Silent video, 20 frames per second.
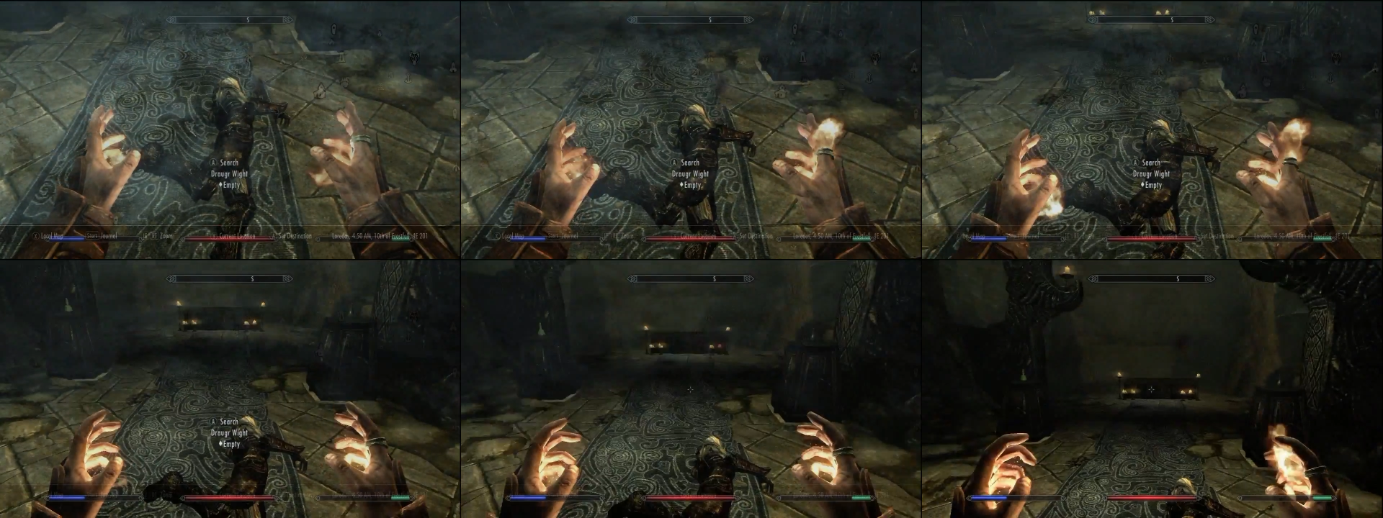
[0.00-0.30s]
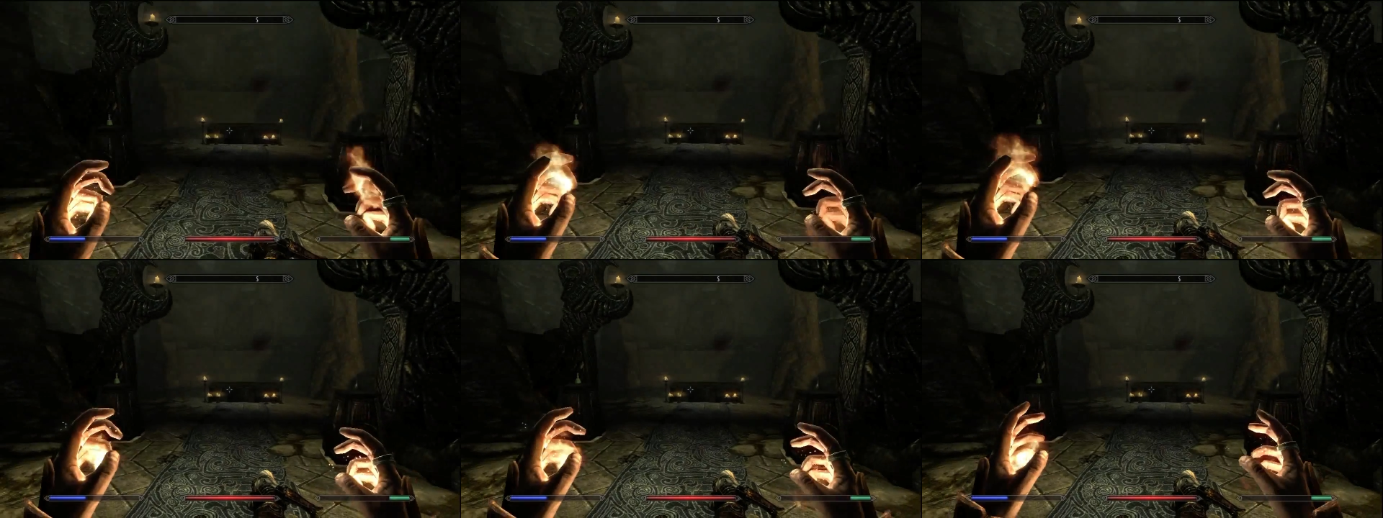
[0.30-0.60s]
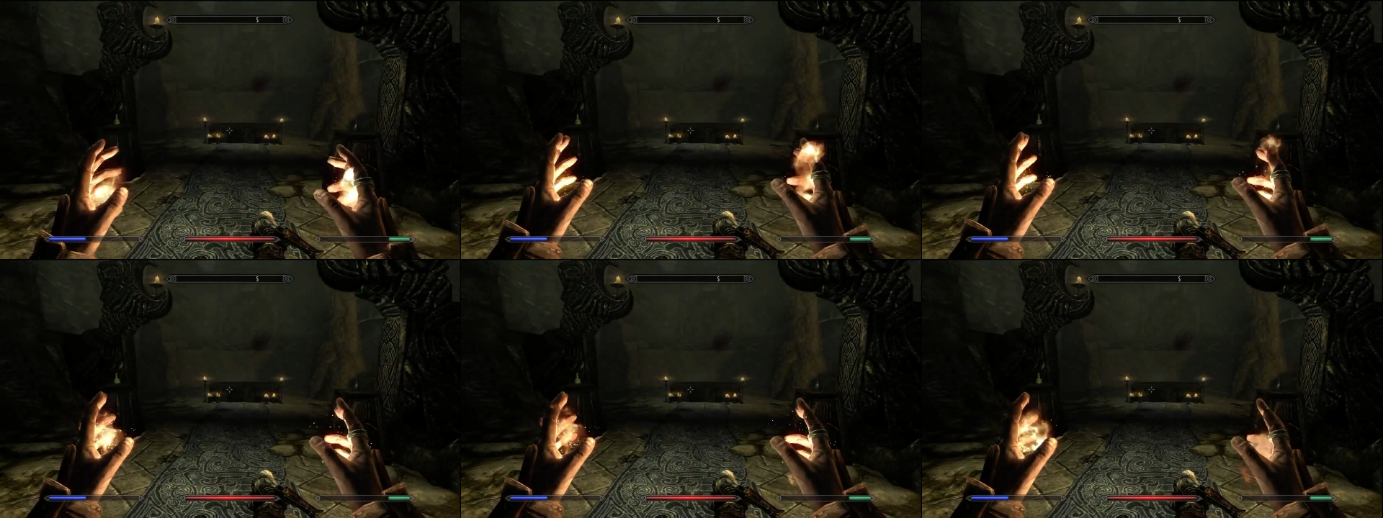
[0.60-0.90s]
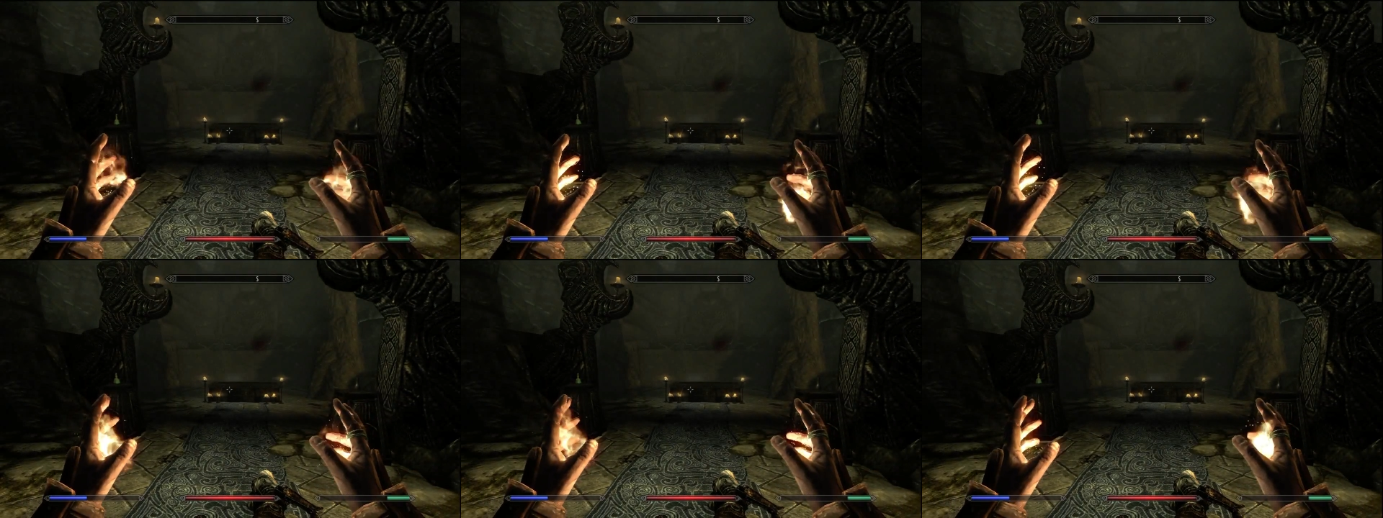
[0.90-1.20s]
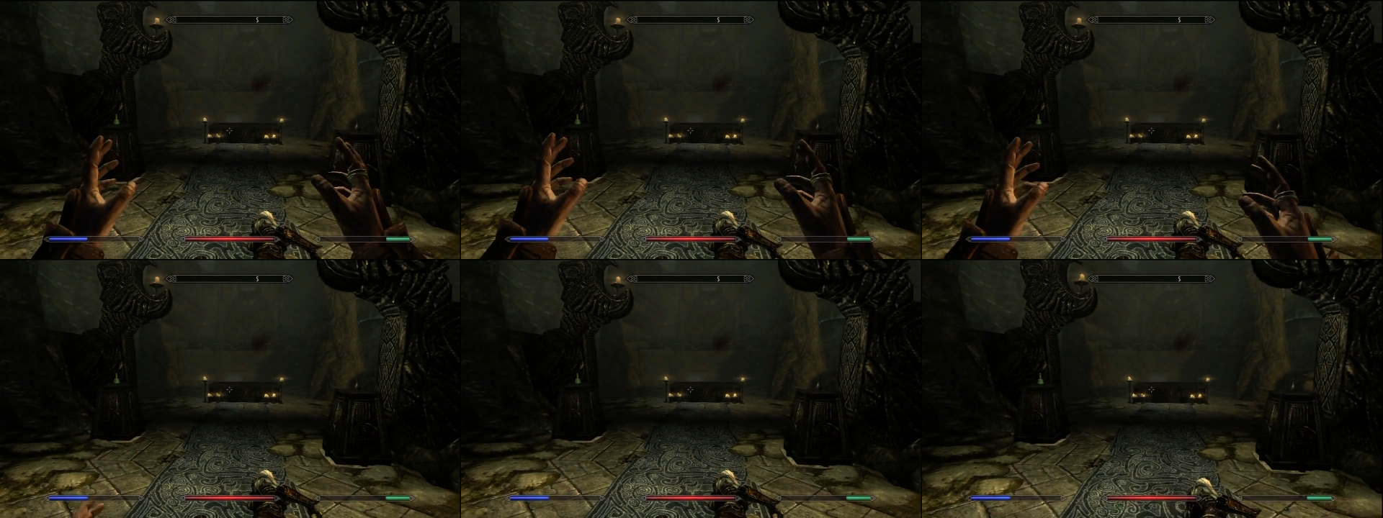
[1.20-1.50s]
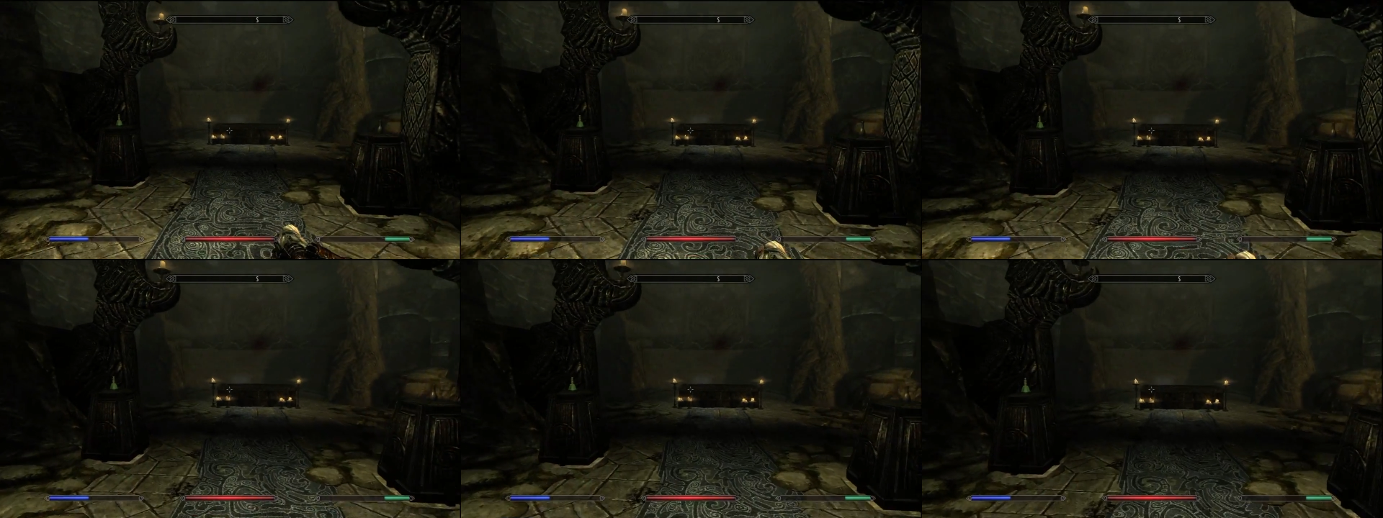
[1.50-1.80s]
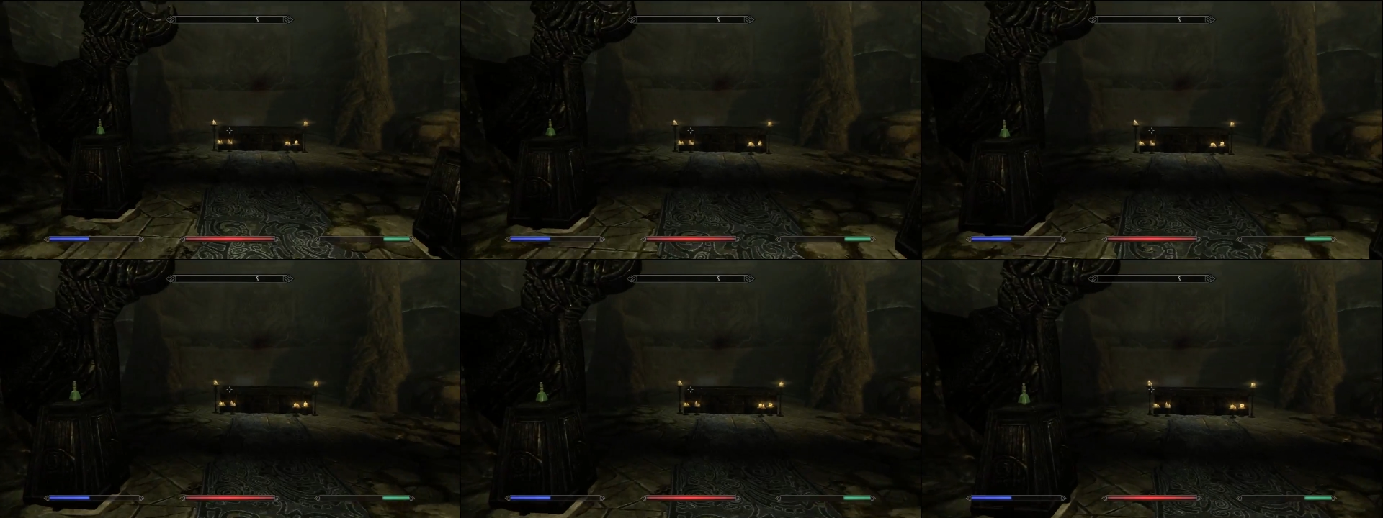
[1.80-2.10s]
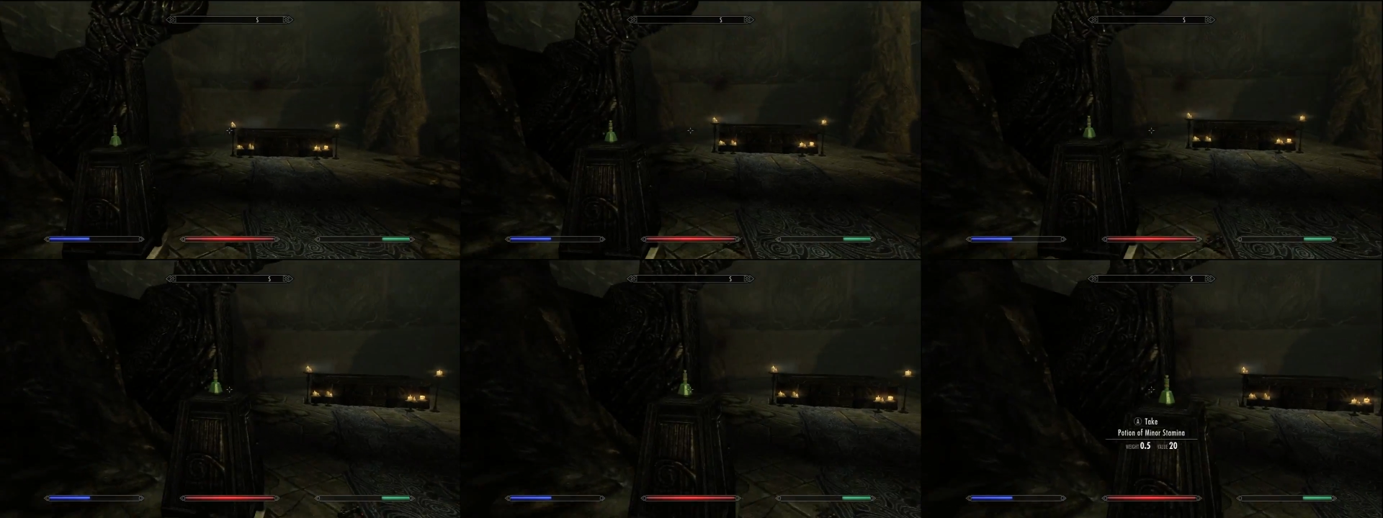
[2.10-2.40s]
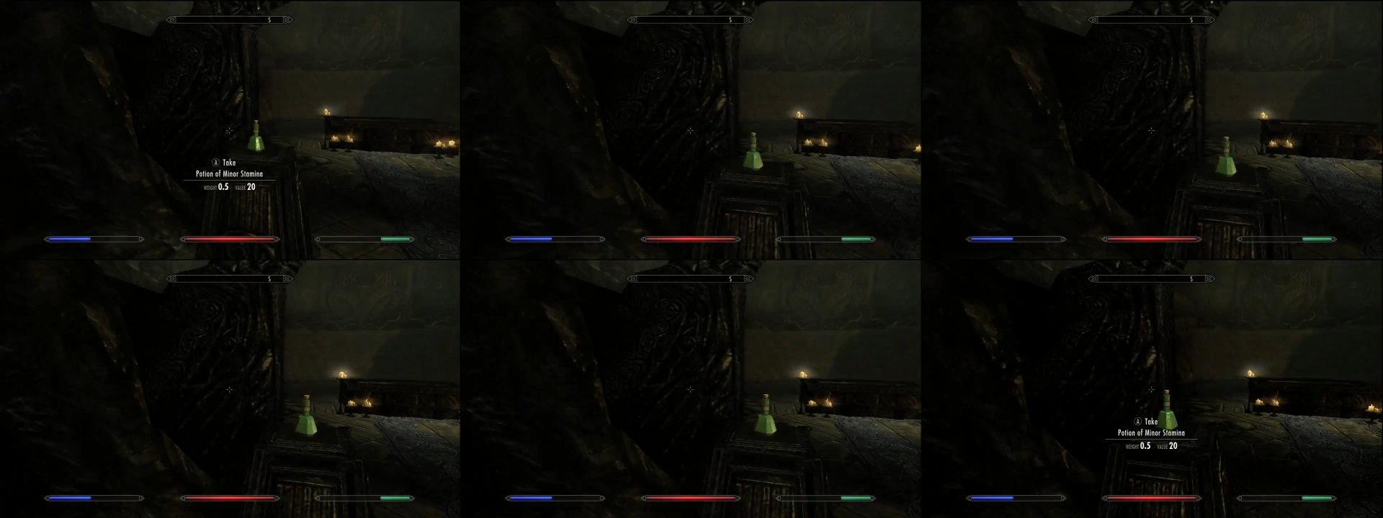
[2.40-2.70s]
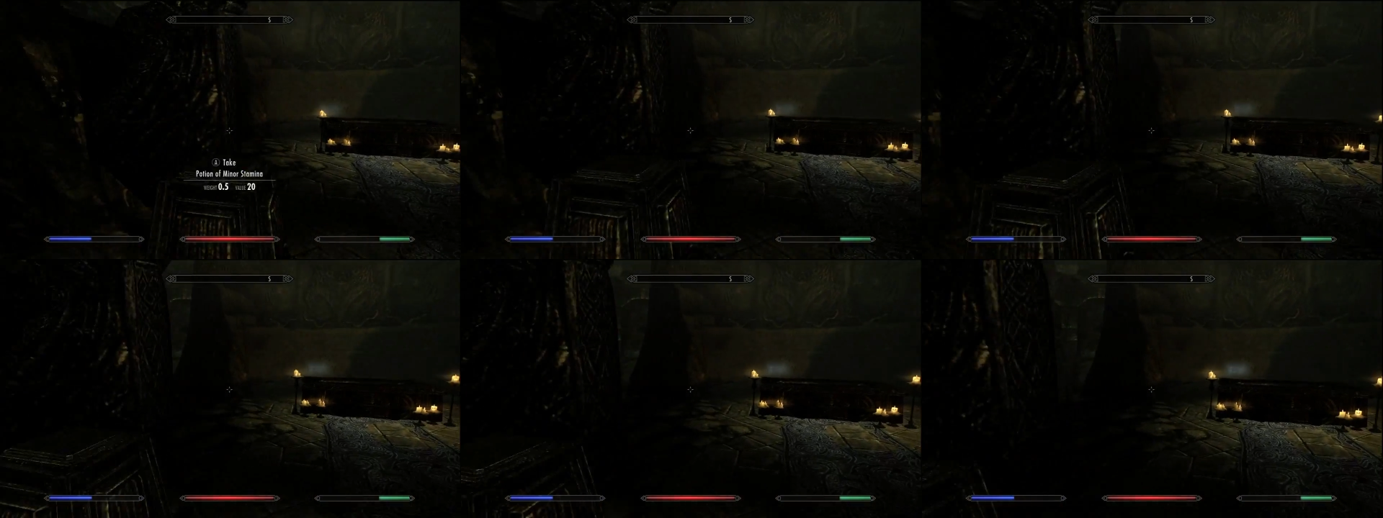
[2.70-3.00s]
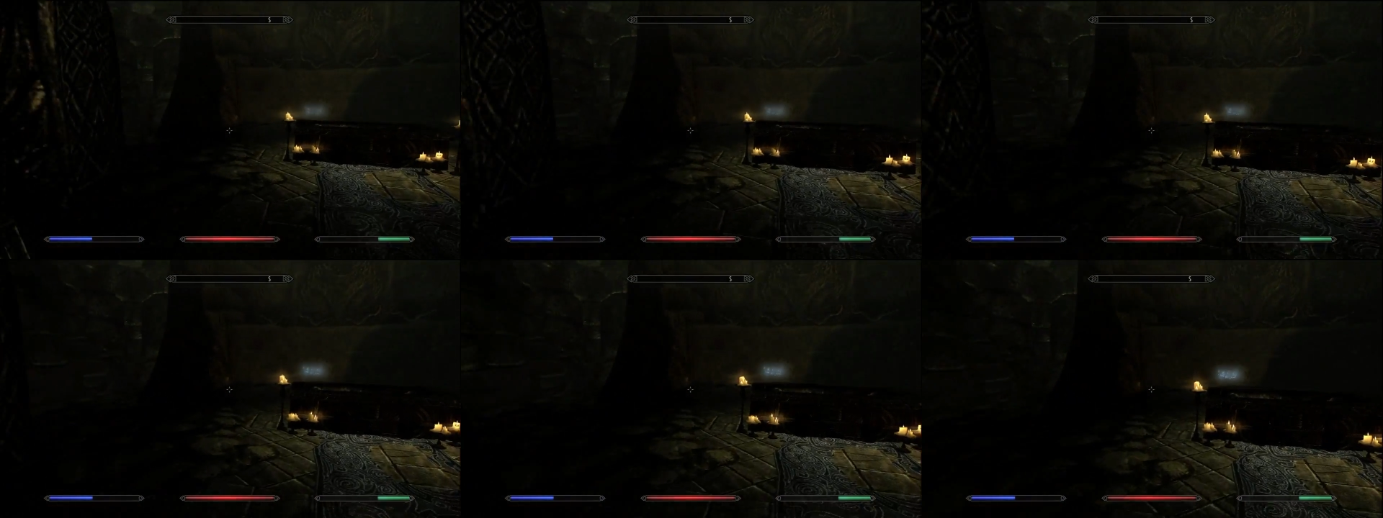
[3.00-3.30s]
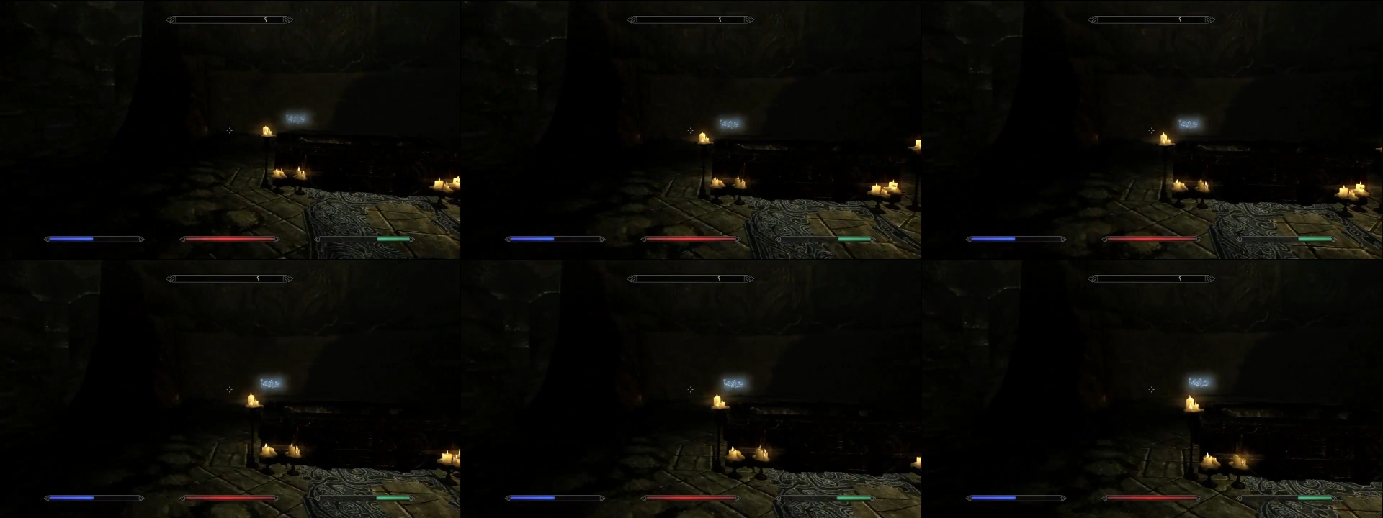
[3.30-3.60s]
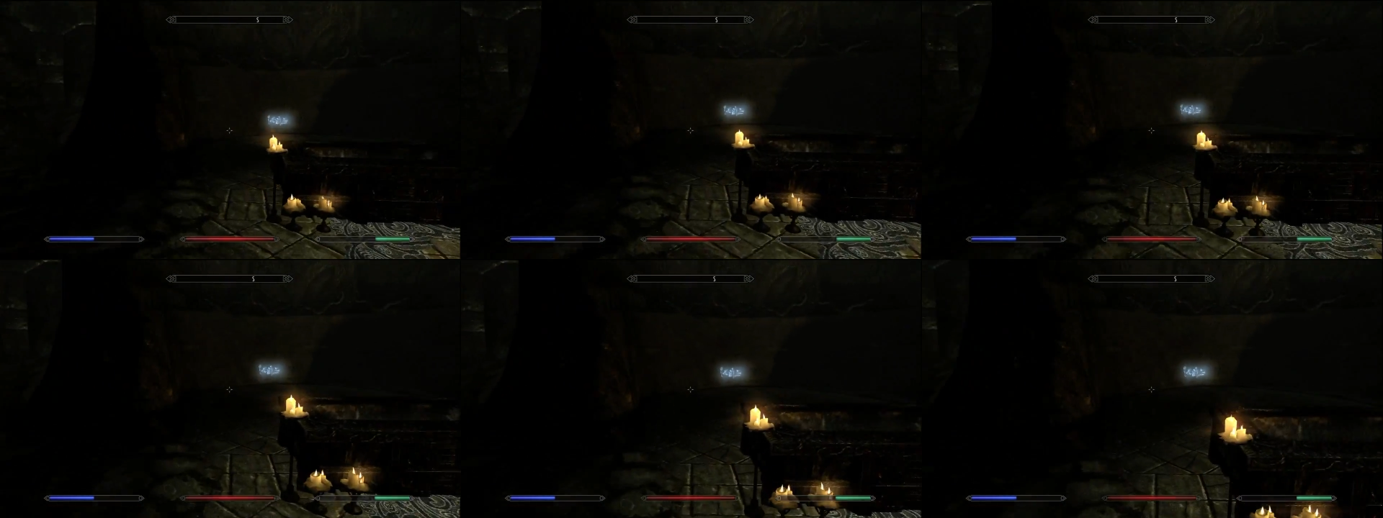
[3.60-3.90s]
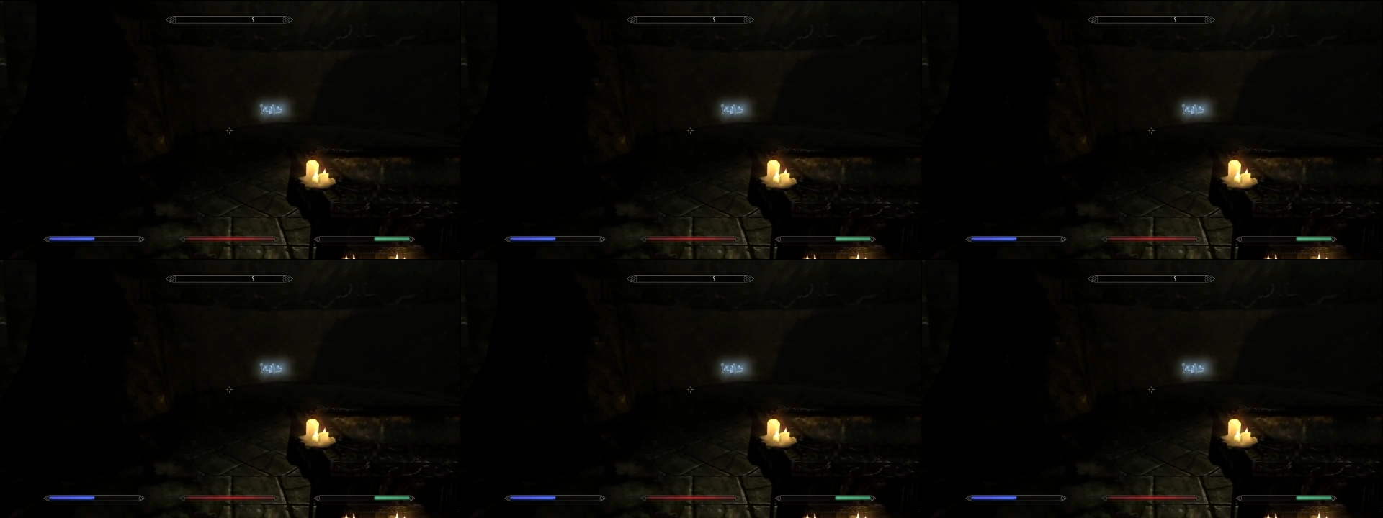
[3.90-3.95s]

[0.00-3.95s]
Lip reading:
Nobody's mouth can be seen.